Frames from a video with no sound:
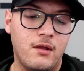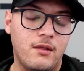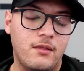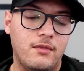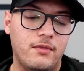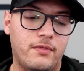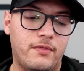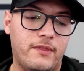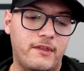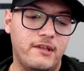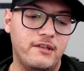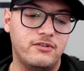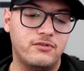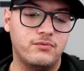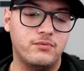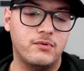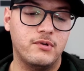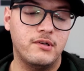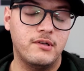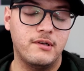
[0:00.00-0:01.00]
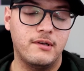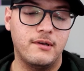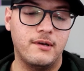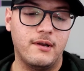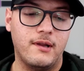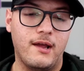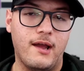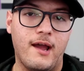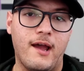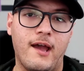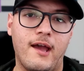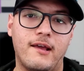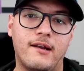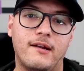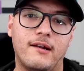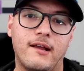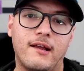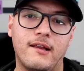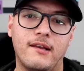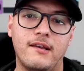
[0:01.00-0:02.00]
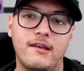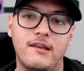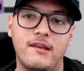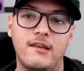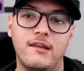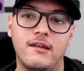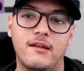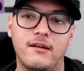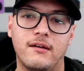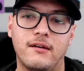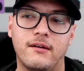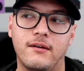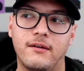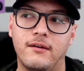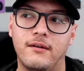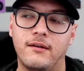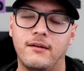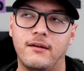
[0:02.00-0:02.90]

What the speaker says: This one, I had an idea.